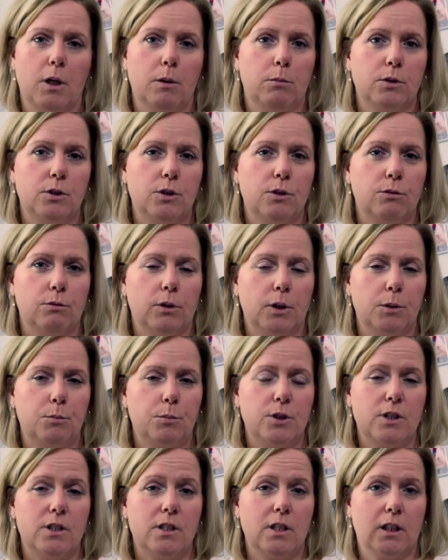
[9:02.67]
be able to really
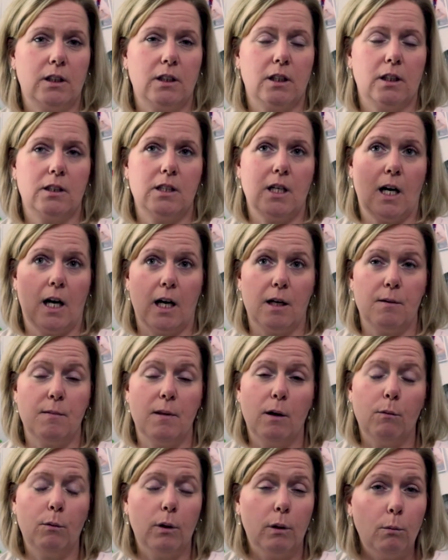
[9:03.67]
predict a time
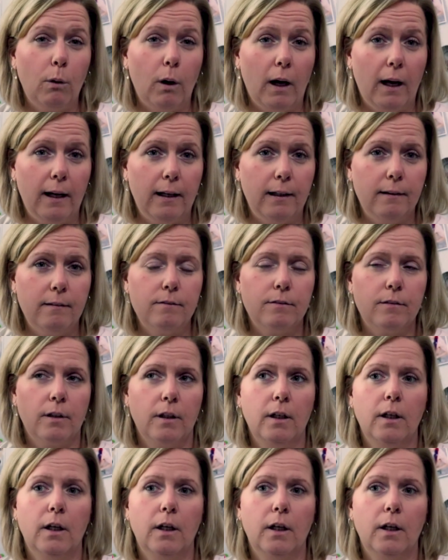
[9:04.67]
that we will have